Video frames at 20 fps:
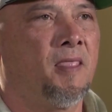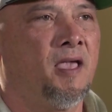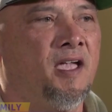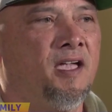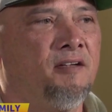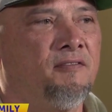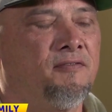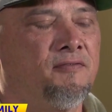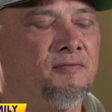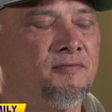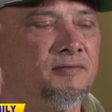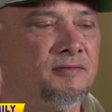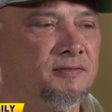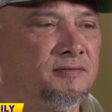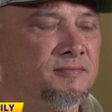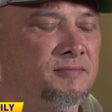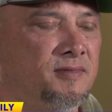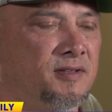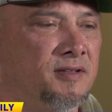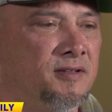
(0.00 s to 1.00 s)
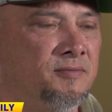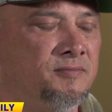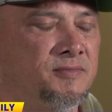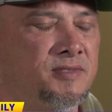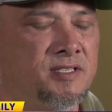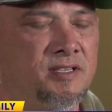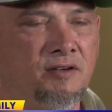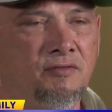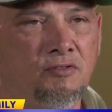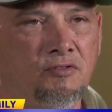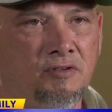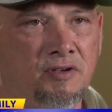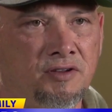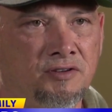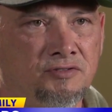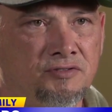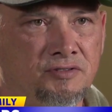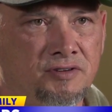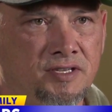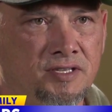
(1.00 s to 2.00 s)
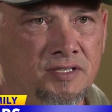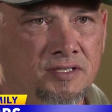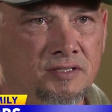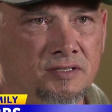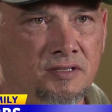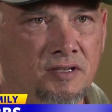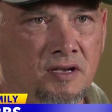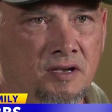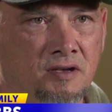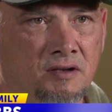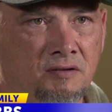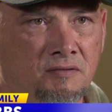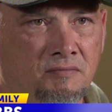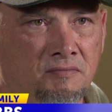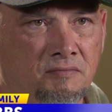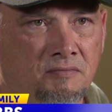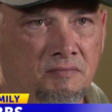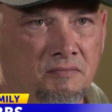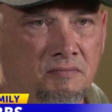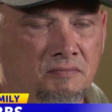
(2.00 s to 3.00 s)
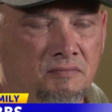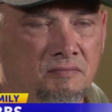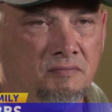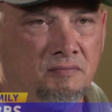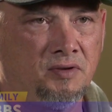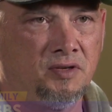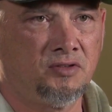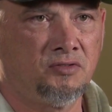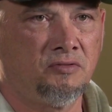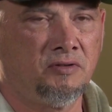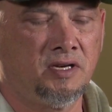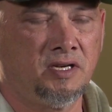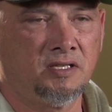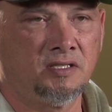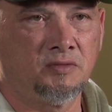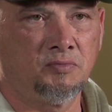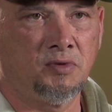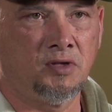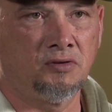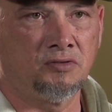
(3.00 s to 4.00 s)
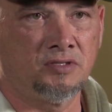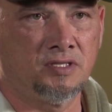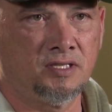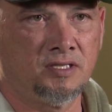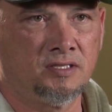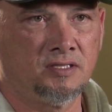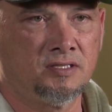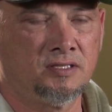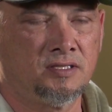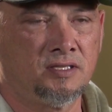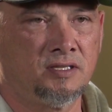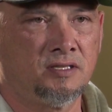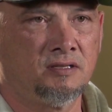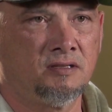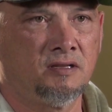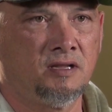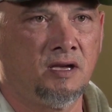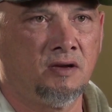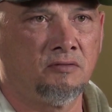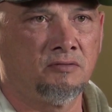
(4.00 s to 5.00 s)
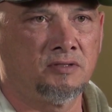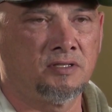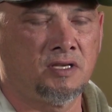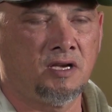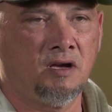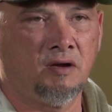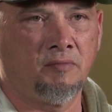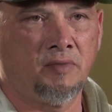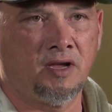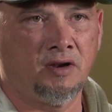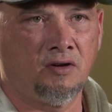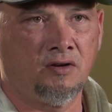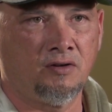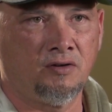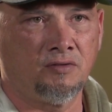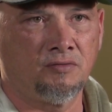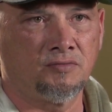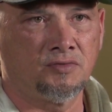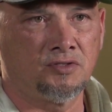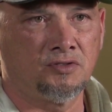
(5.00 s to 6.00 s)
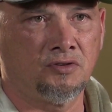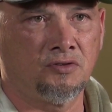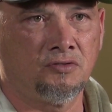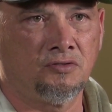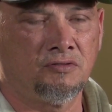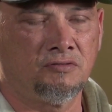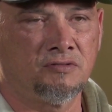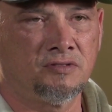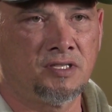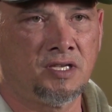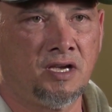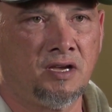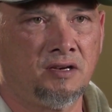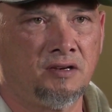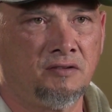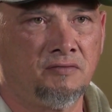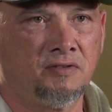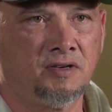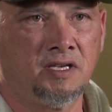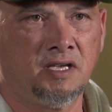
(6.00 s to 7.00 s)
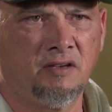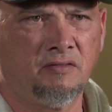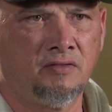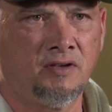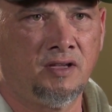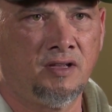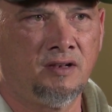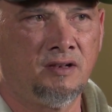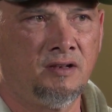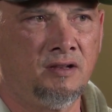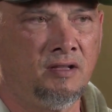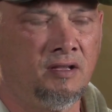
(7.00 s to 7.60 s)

I have um, several injuries um, between explosions, and I was combat arms, so it was kind of a given.